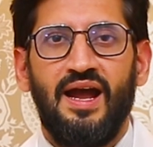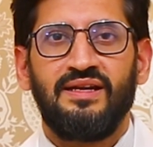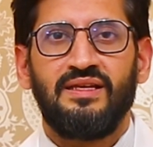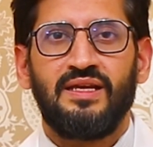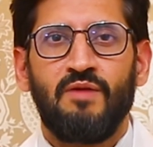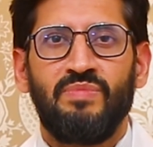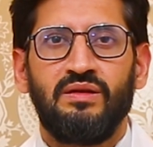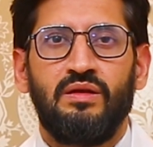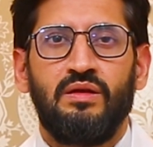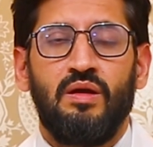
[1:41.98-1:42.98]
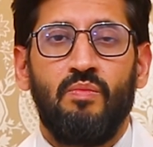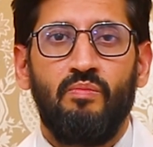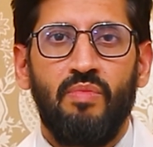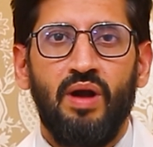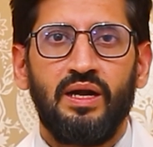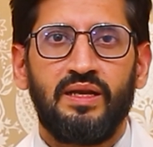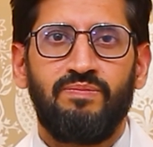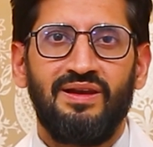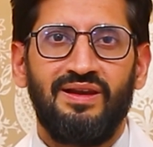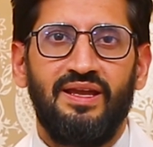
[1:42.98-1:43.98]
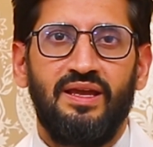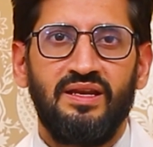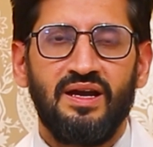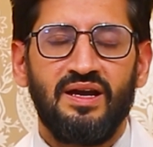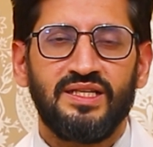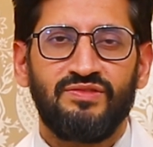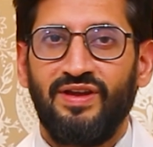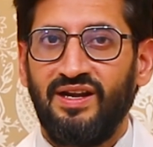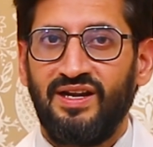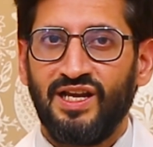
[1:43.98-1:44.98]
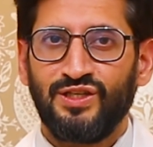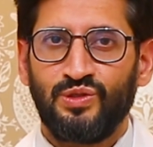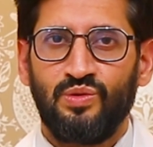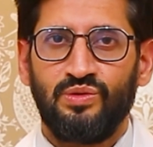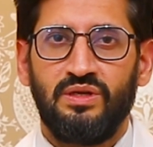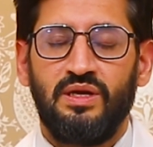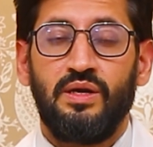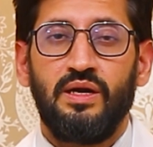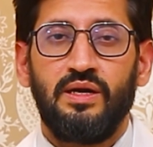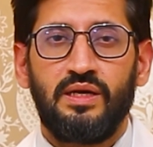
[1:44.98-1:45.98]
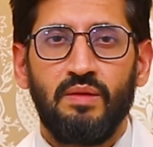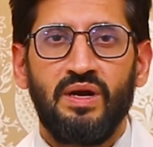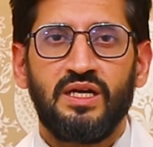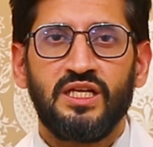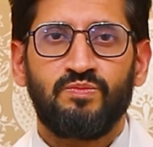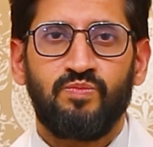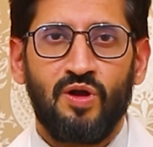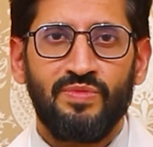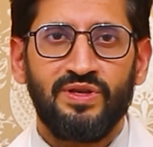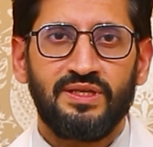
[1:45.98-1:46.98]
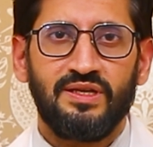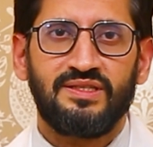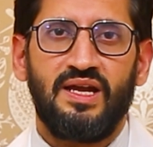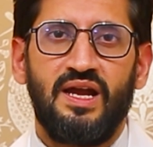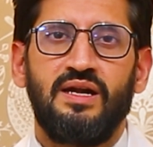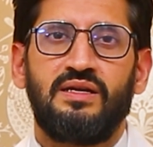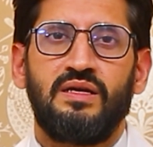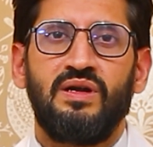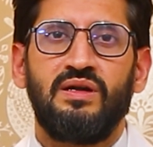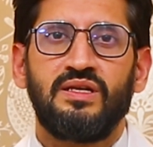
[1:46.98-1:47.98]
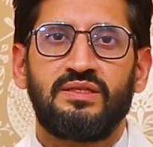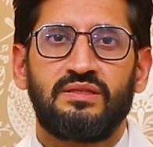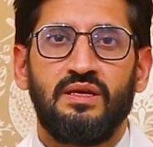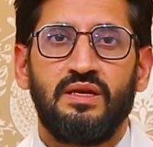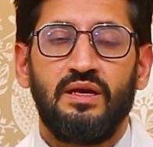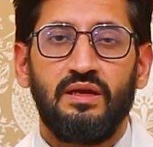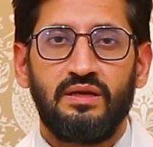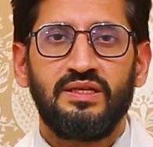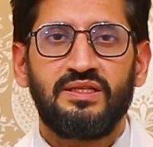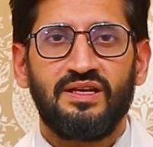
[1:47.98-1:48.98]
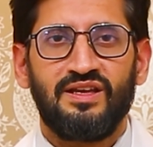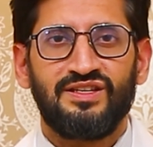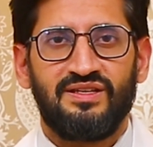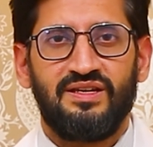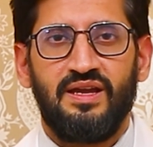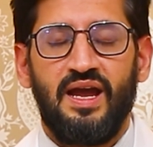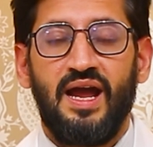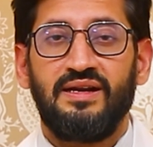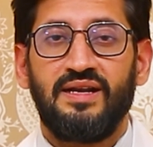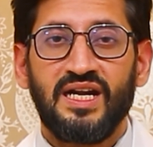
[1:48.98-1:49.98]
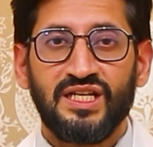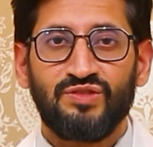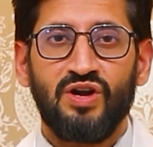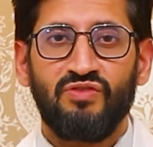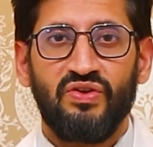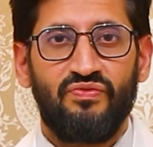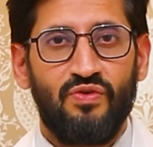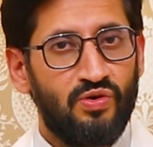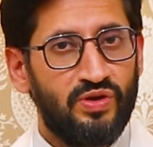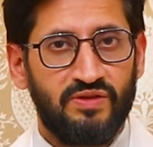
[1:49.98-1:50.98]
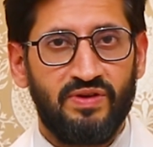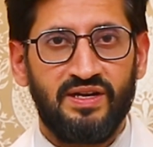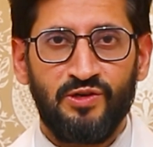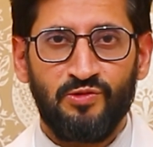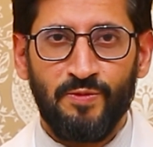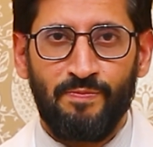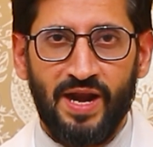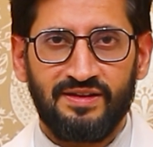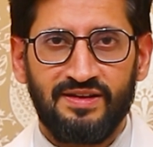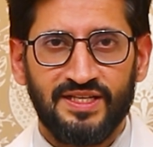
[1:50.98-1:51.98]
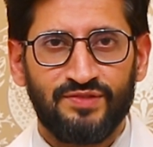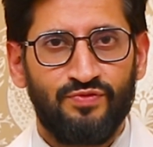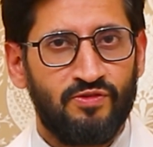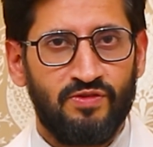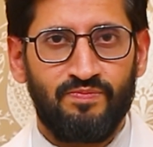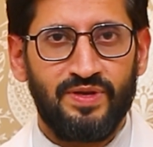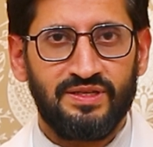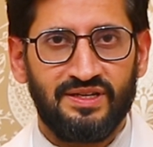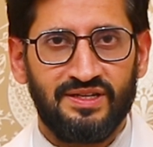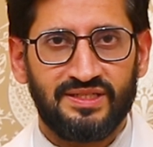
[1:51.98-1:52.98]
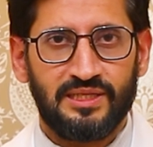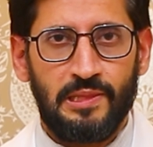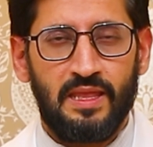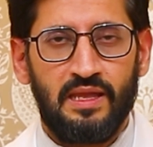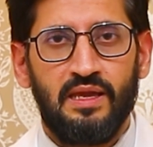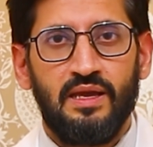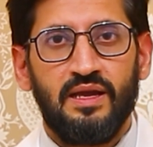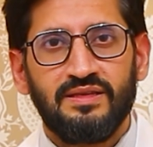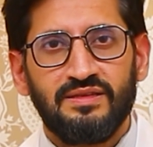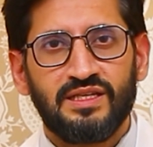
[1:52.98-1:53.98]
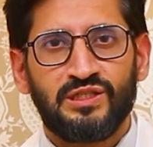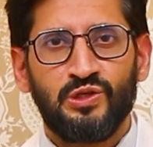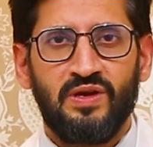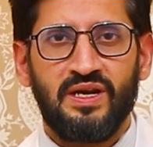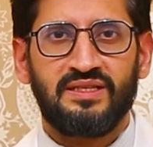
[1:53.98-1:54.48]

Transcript: And there have been multiple areas where it has shown tremendous promises and tremendous research. And that is what we follow in our day-to-day practice for our patients. Just to give an